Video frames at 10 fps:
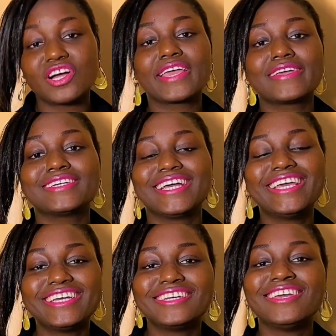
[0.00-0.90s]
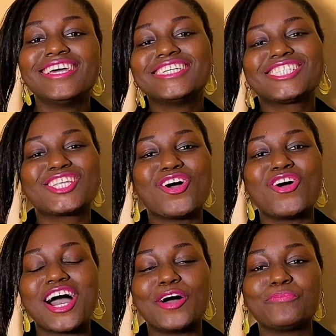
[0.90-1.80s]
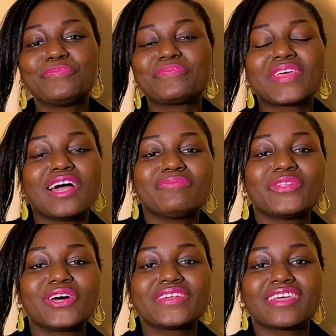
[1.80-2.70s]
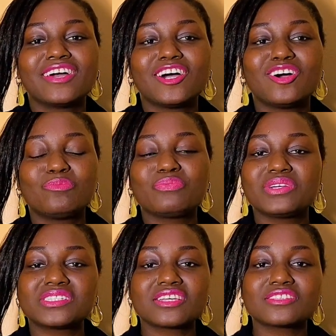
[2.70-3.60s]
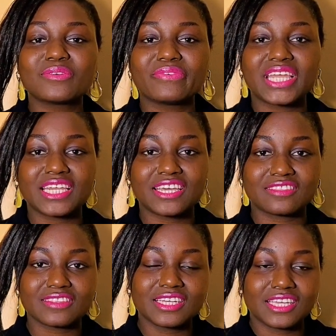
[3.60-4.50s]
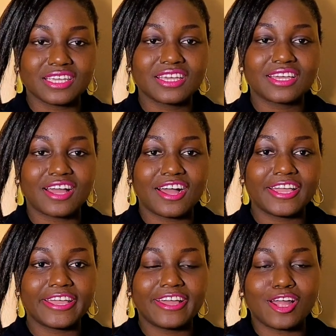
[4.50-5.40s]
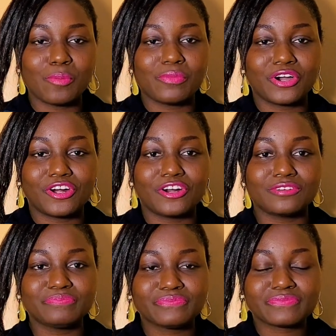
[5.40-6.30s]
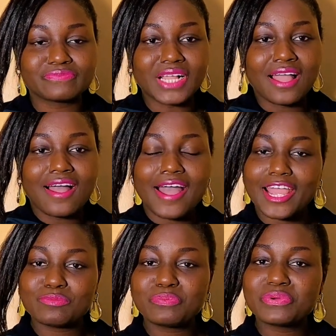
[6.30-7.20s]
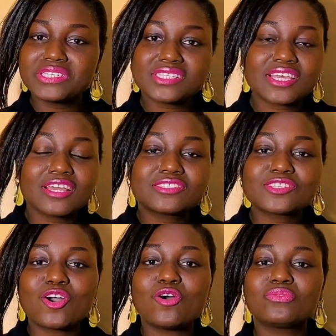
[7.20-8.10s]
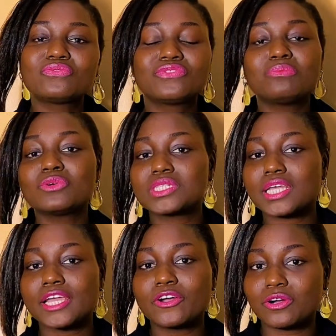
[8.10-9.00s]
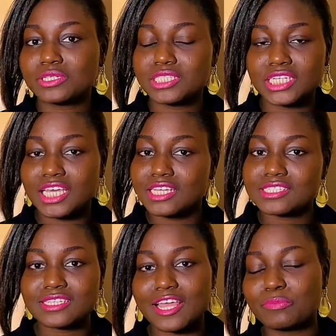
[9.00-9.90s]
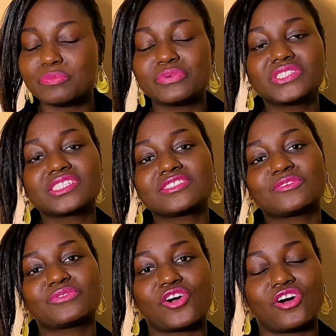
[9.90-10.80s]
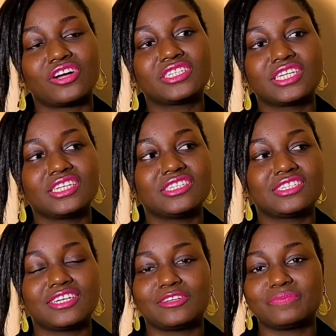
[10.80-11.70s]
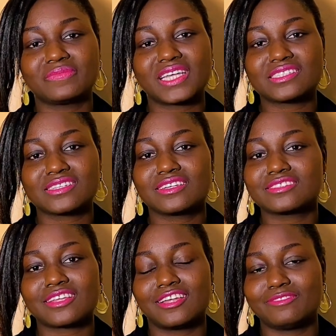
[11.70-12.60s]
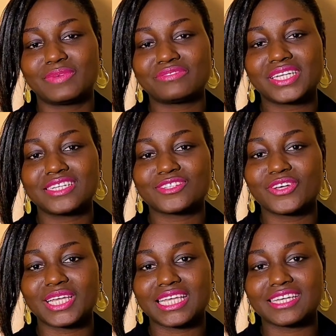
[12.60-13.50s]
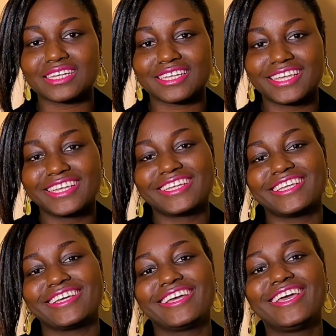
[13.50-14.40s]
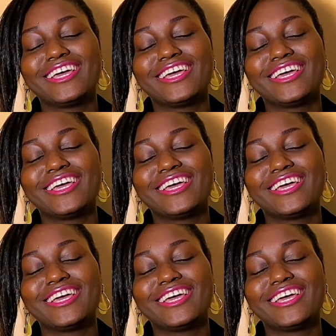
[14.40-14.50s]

okay. So I'm not a princess of any earthly king. I am a princess of the Most High God. Yes, I'm a princess of God. And that's it. My father is not a king.